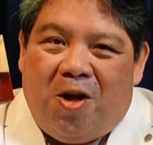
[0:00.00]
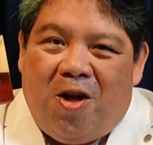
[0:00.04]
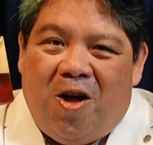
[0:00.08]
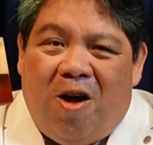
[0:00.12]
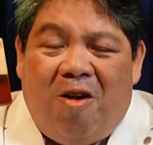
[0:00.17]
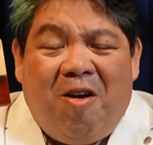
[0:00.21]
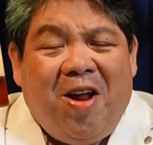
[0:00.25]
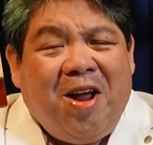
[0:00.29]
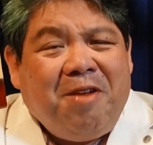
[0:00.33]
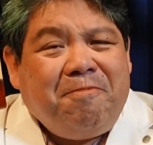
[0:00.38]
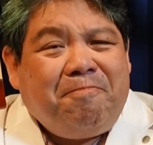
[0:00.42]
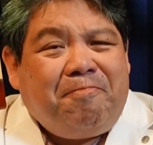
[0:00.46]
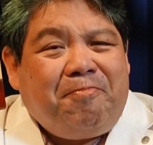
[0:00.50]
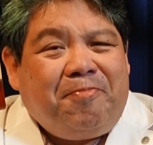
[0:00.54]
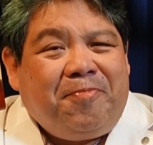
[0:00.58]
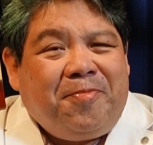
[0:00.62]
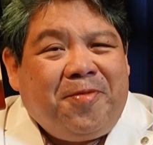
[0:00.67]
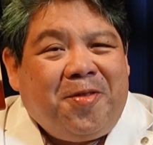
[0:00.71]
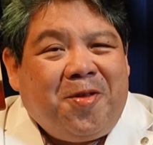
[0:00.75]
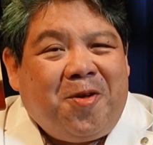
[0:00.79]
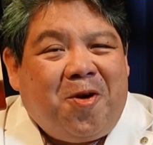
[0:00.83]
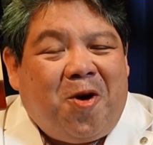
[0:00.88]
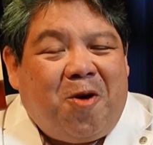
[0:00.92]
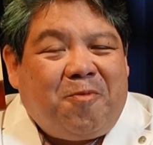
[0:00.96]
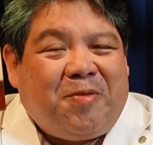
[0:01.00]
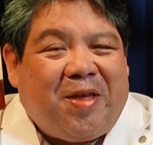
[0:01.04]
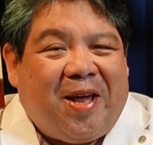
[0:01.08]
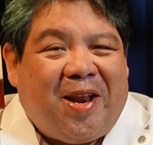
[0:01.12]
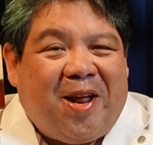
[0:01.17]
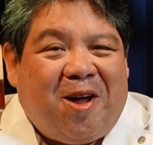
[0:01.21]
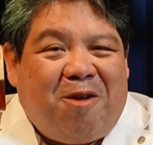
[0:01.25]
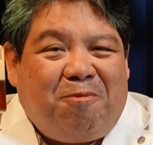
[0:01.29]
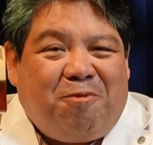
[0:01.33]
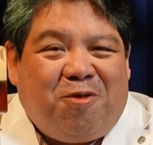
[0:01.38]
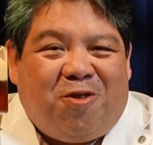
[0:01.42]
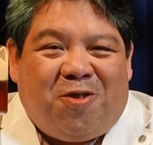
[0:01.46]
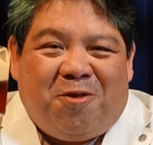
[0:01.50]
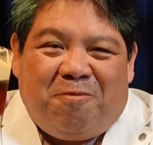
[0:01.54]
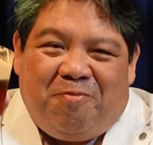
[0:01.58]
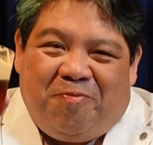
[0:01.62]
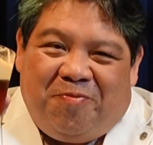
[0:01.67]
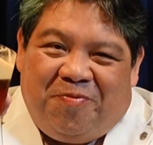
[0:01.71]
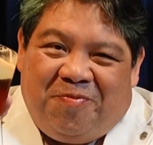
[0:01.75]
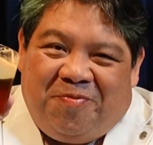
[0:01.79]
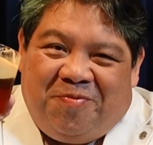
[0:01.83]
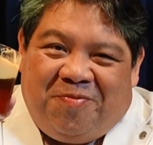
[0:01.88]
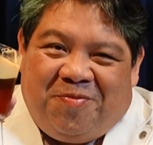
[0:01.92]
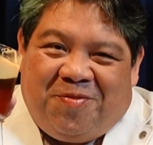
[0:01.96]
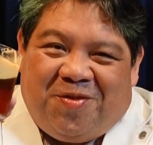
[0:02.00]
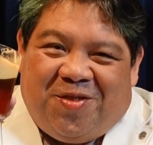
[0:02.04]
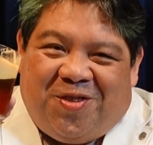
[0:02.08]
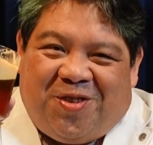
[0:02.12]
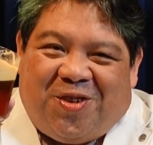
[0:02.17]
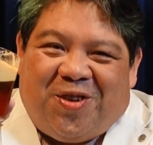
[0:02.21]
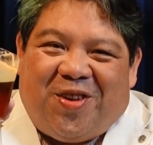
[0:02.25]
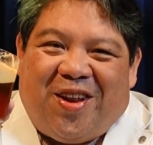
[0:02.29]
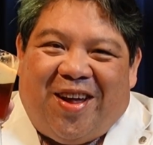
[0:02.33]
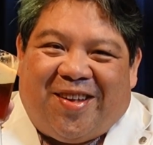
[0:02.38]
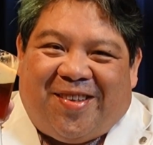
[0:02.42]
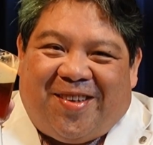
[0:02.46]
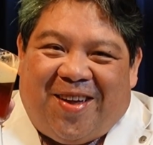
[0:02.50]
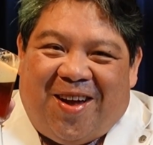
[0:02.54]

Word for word: All right, hope that helps. See you next